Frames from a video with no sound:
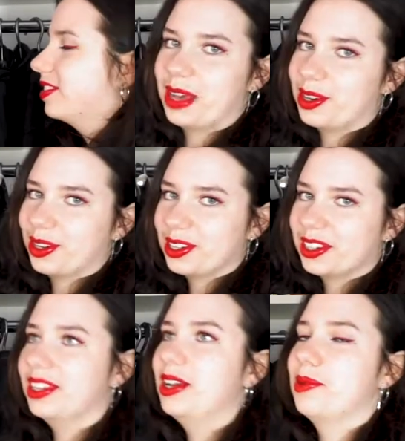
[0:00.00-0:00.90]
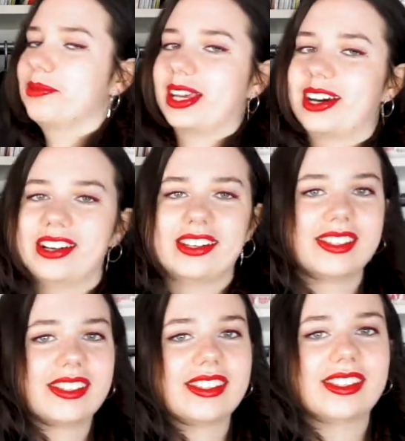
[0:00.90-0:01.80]
better
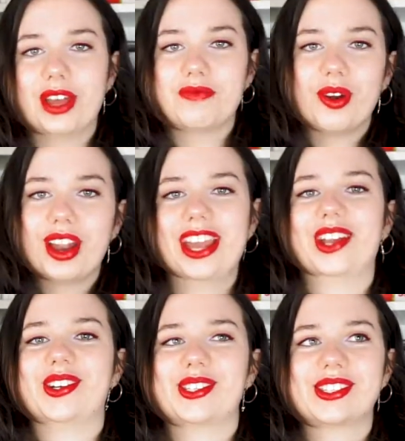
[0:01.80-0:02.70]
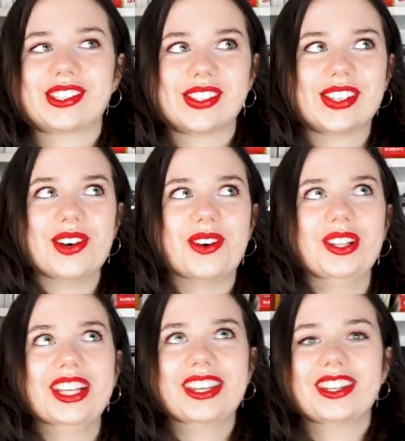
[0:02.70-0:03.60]
because we have more hangers. So all
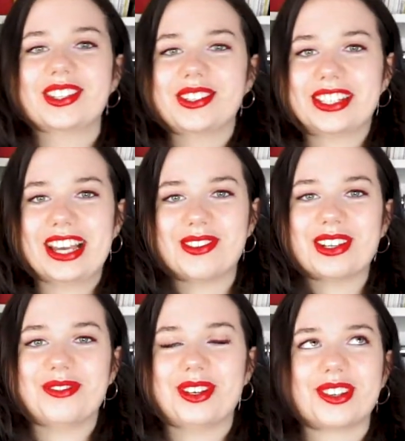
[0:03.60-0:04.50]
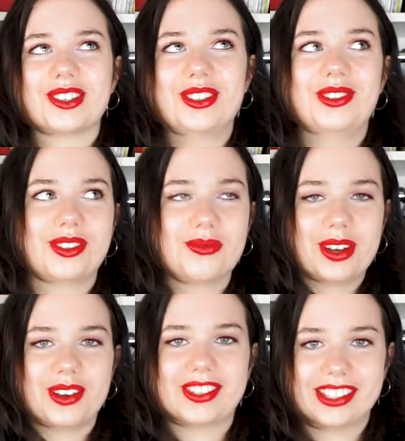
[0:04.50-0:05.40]
I need to do is get rid of 1 or 2
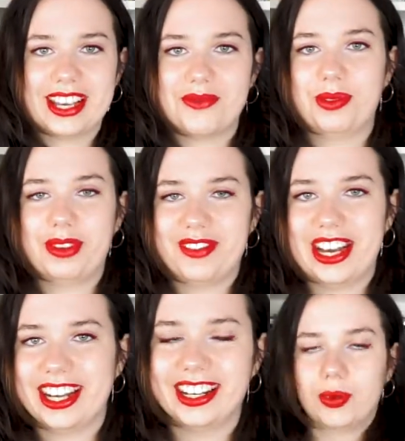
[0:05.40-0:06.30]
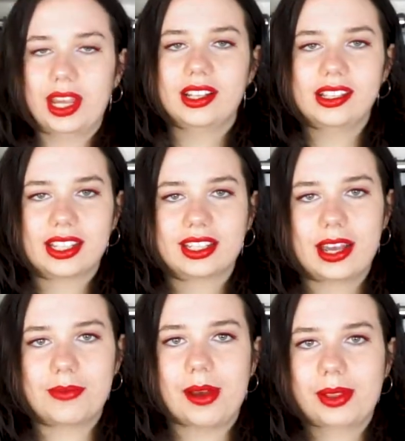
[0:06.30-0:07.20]
sweaters and we'll be fine. Realistically,
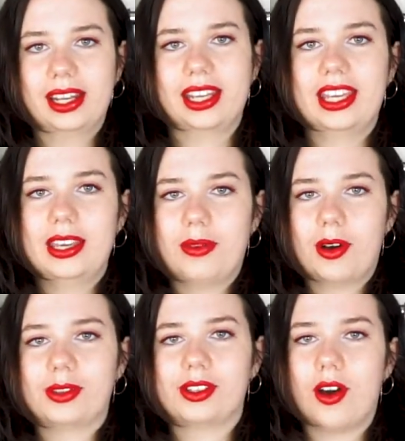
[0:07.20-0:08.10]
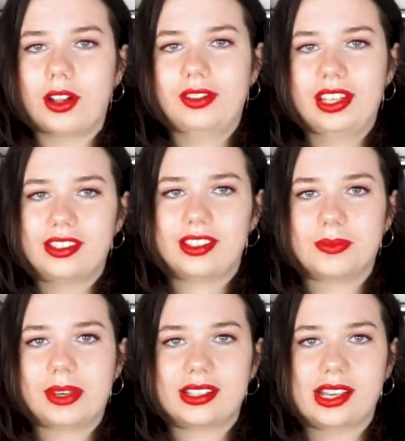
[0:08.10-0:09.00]
I'm probably gonna keep almost all of these just
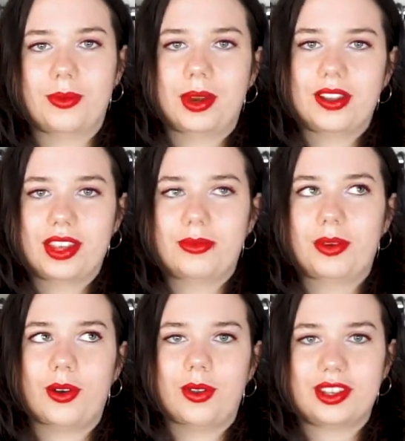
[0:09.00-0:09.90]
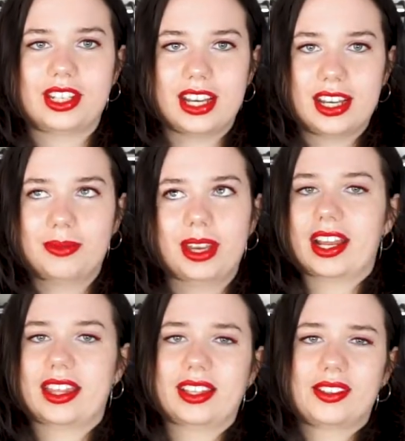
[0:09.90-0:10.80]
because I wear them all the time, and
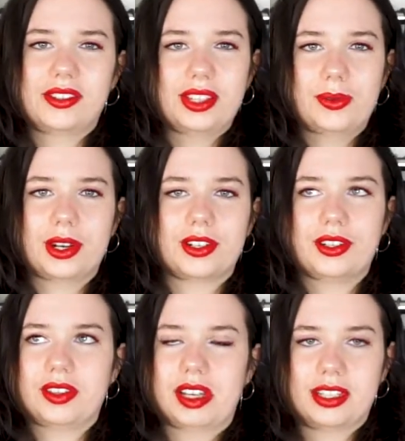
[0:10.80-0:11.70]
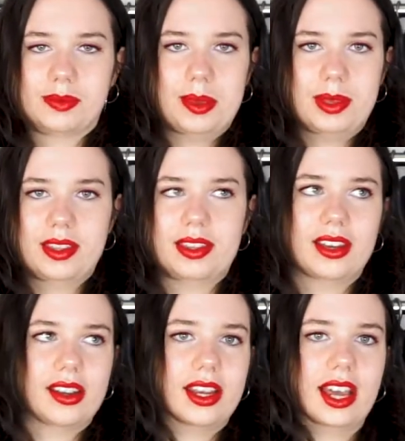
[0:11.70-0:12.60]
I think there's only 1 or 2 things maybe
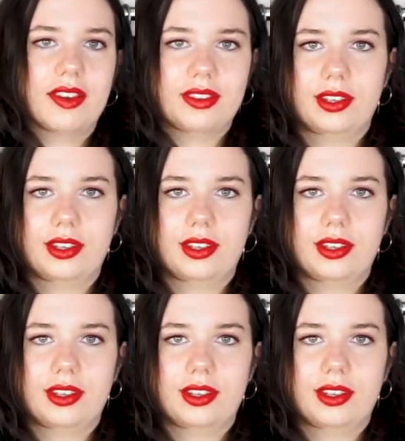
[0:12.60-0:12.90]
that I haven't